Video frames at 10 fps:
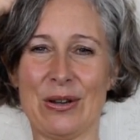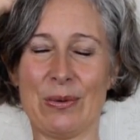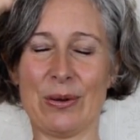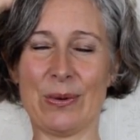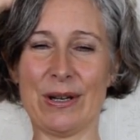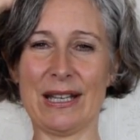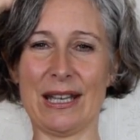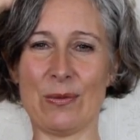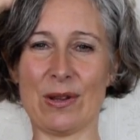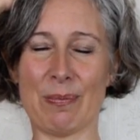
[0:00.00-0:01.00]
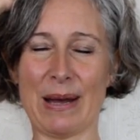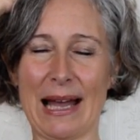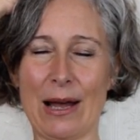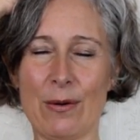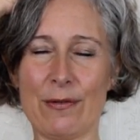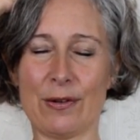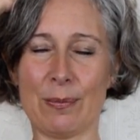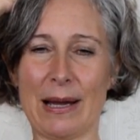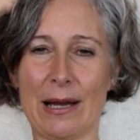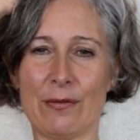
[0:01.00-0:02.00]
We're working with a powerful,
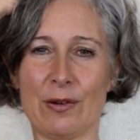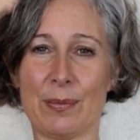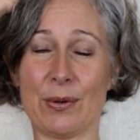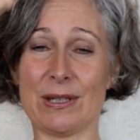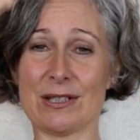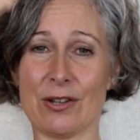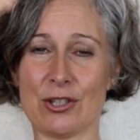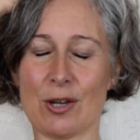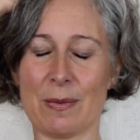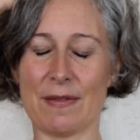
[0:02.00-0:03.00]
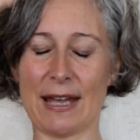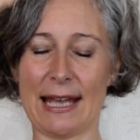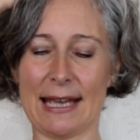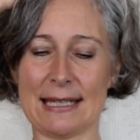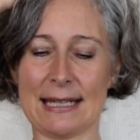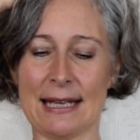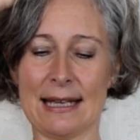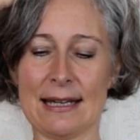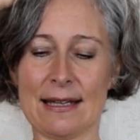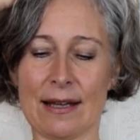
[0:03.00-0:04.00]
powerful point on the top of the head
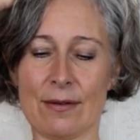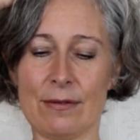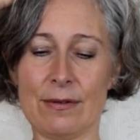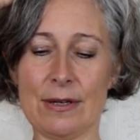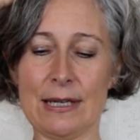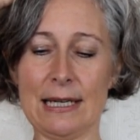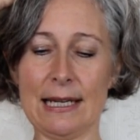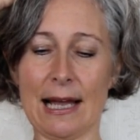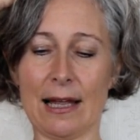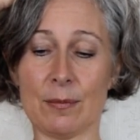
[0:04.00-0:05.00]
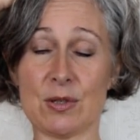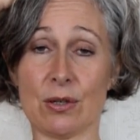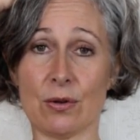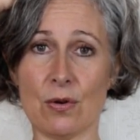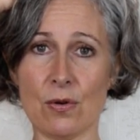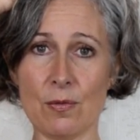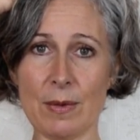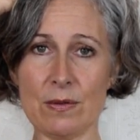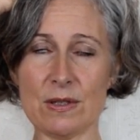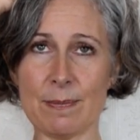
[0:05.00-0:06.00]
that really helps your
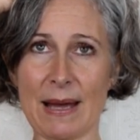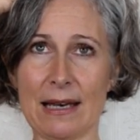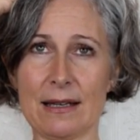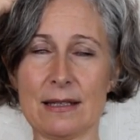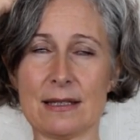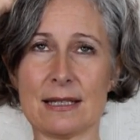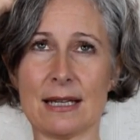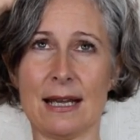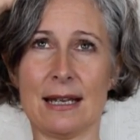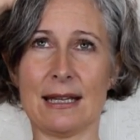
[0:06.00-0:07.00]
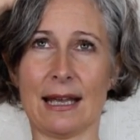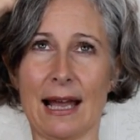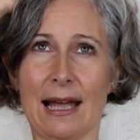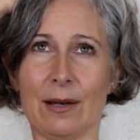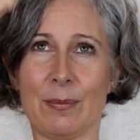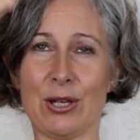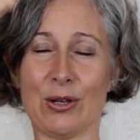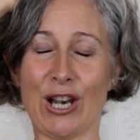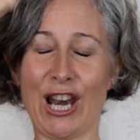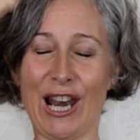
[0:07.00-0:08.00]
hormones balance. They help
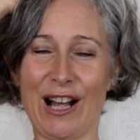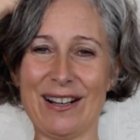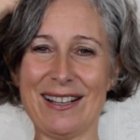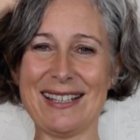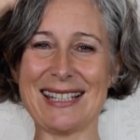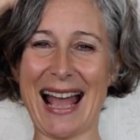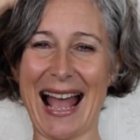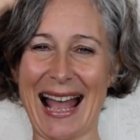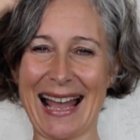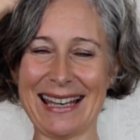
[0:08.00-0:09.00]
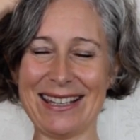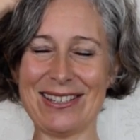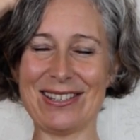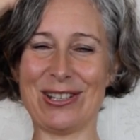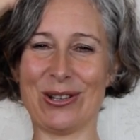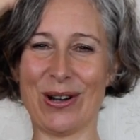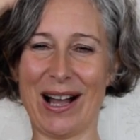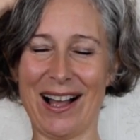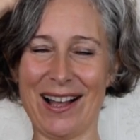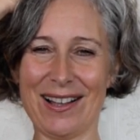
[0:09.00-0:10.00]
your lungs and your
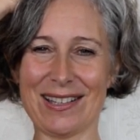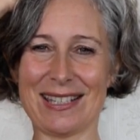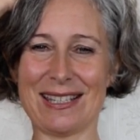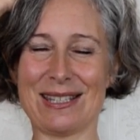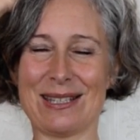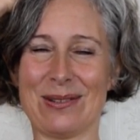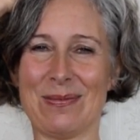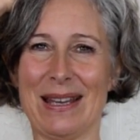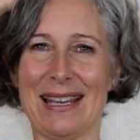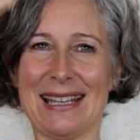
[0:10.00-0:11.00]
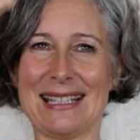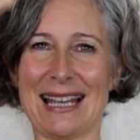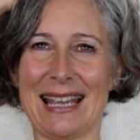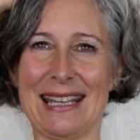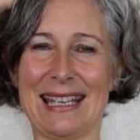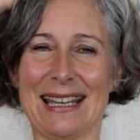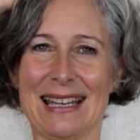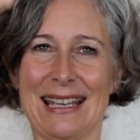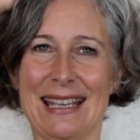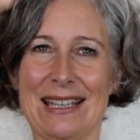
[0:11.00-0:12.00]
heart system take
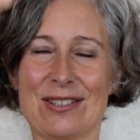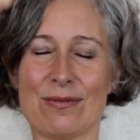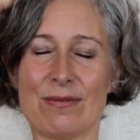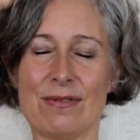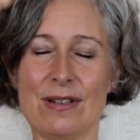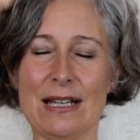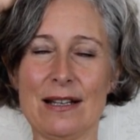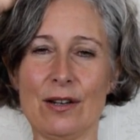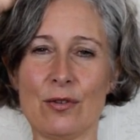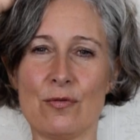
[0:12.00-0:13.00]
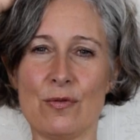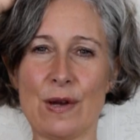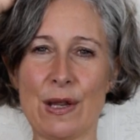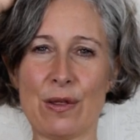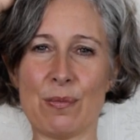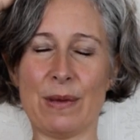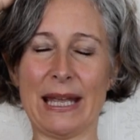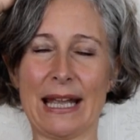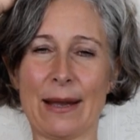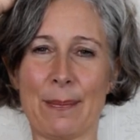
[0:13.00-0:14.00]
its real
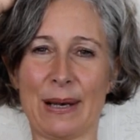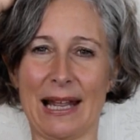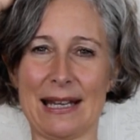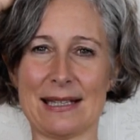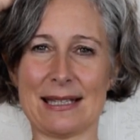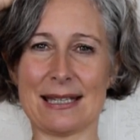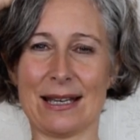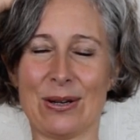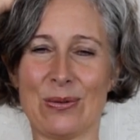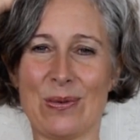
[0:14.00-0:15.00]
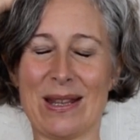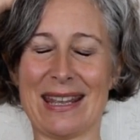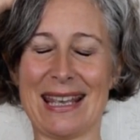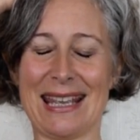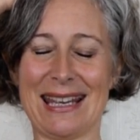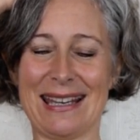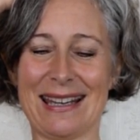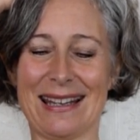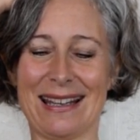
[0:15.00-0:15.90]
rhythmic place within